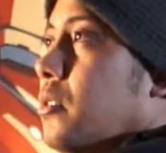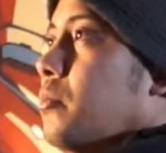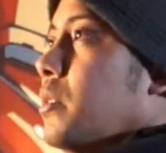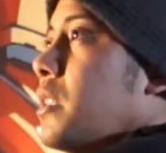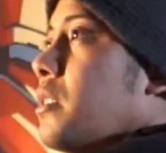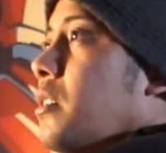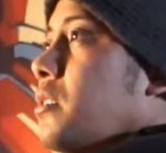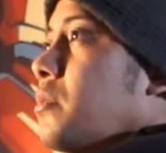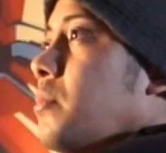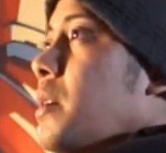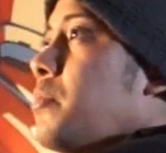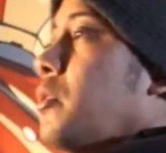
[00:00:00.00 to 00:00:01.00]
money lost on
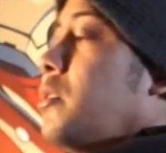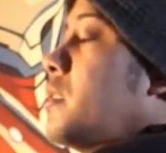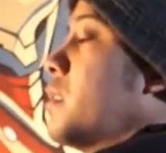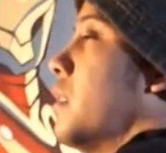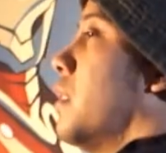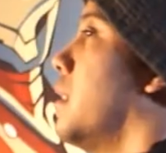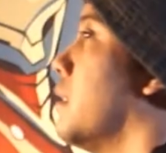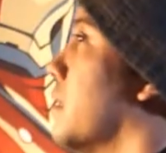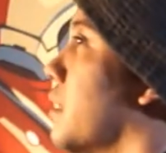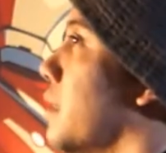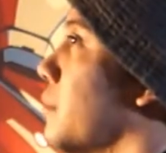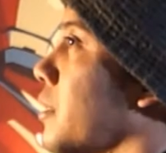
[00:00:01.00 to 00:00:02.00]
my part. It's a lot of
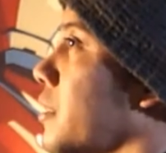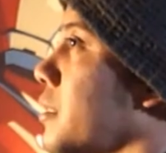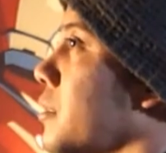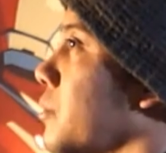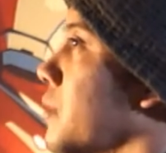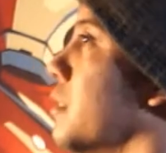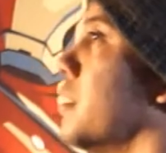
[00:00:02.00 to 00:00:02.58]
time lost, but